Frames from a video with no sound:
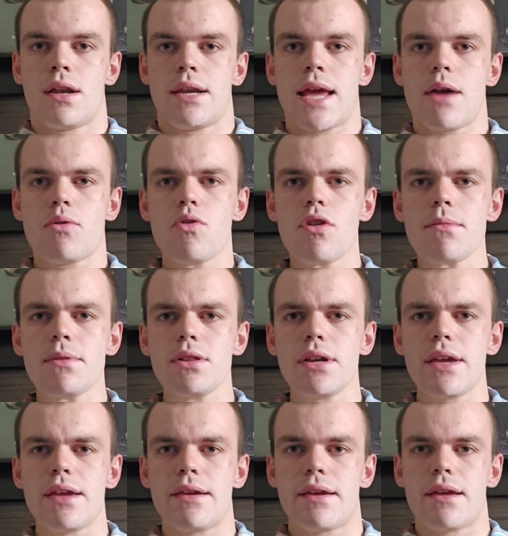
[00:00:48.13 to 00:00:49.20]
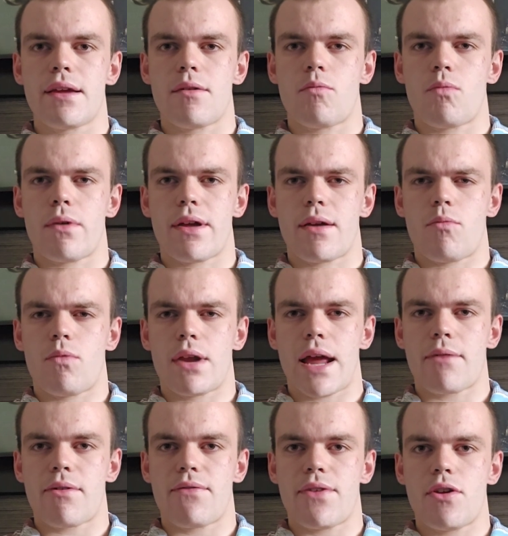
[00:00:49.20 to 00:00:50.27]
Now, normally, when
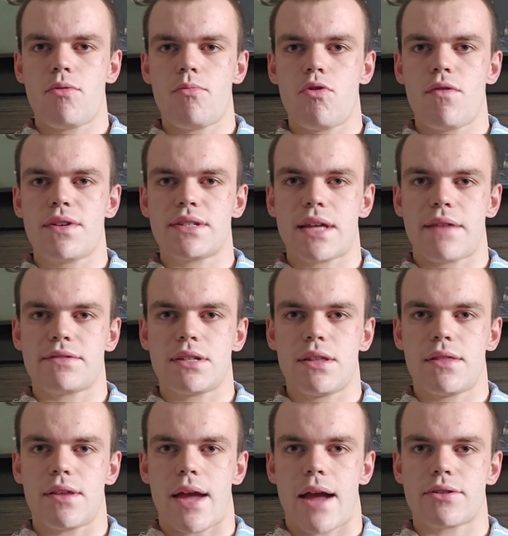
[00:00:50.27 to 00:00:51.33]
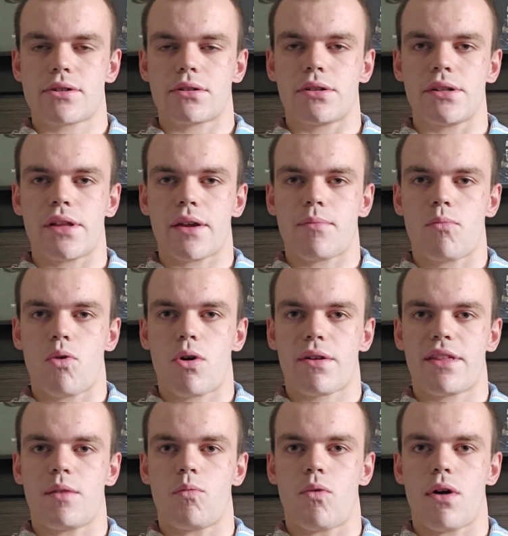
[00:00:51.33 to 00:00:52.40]
I review movies that I've seen theatrically, like more
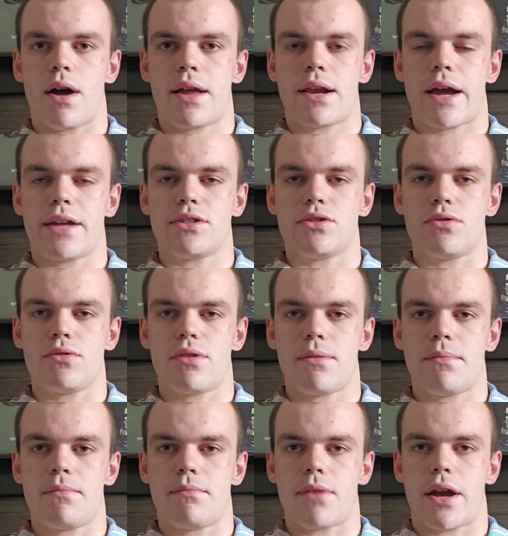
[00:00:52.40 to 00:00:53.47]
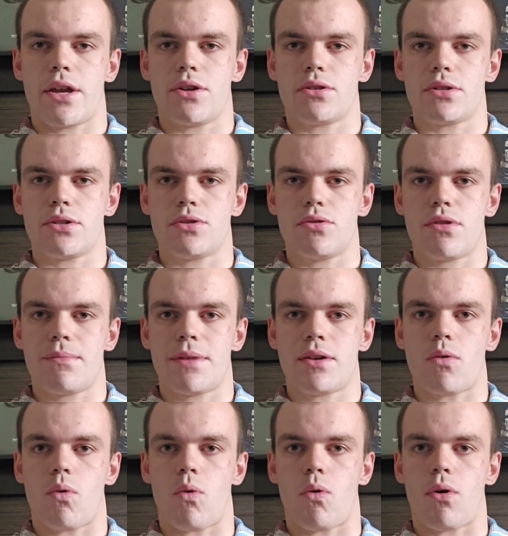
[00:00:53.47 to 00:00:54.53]
than one, I usually do them in
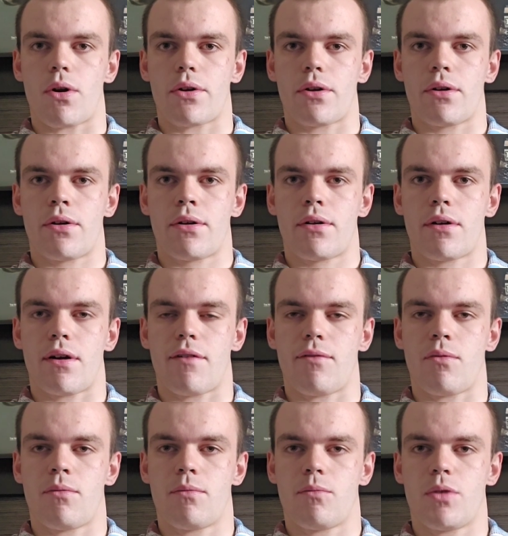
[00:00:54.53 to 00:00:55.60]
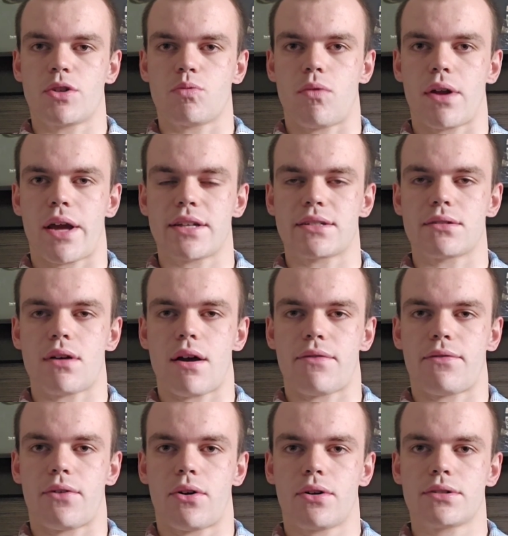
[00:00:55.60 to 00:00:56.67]
order of which one I saw
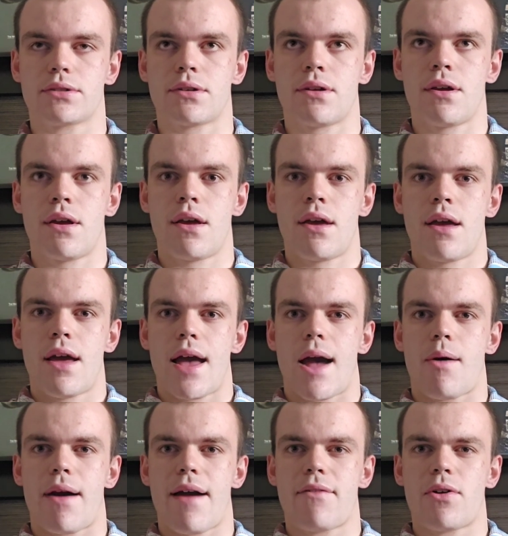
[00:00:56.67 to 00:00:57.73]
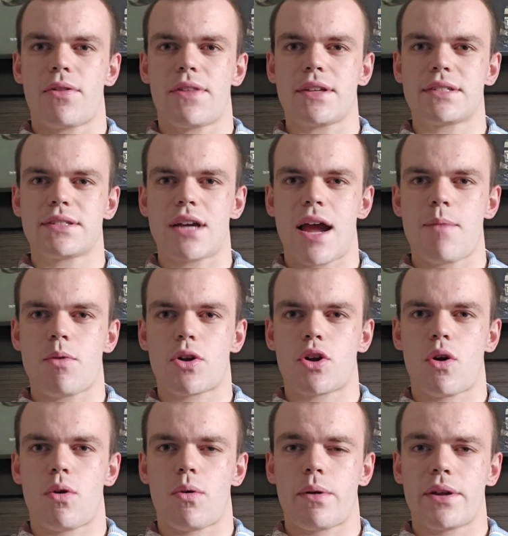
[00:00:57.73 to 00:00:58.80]
first. However, this time we're
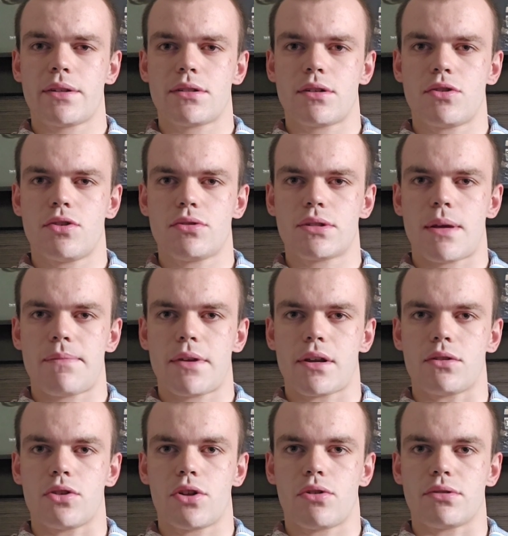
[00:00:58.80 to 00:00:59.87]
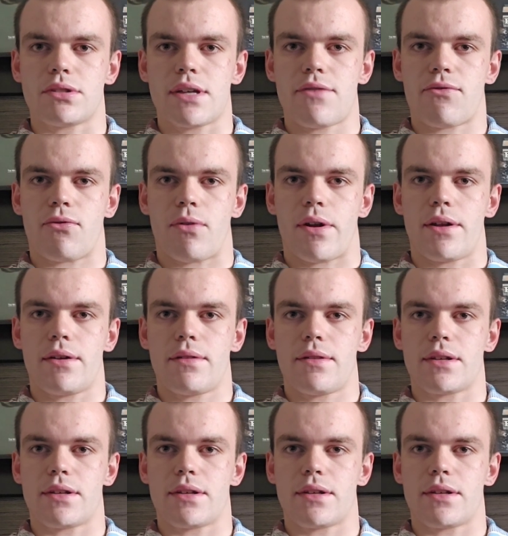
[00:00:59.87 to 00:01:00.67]
going to do something a little different.